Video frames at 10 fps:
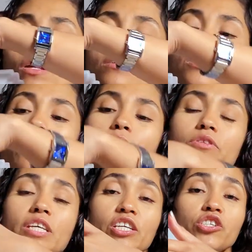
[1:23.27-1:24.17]
some
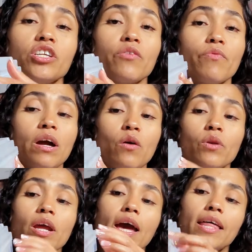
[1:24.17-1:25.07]
protection
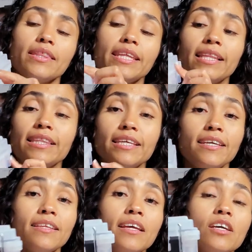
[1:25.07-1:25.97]
around the lid.